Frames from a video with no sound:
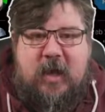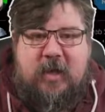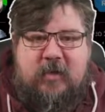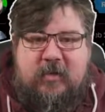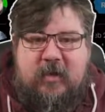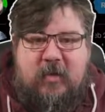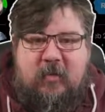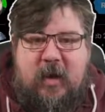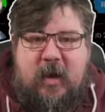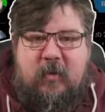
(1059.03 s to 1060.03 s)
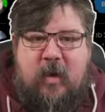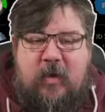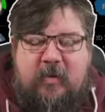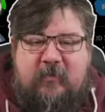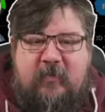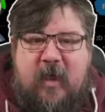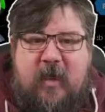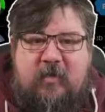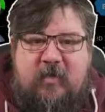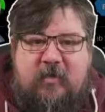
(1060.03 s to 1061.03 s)
and, how hard you're
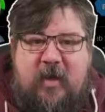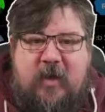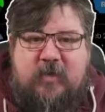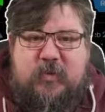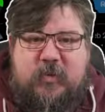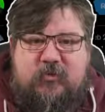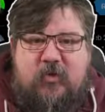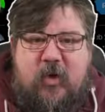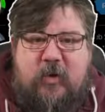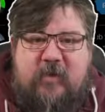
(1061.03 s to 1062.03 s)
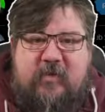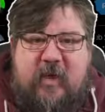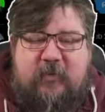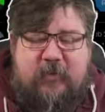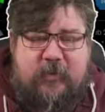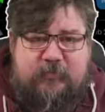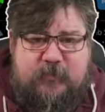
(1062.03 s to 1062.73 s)
flying the actual drone itself.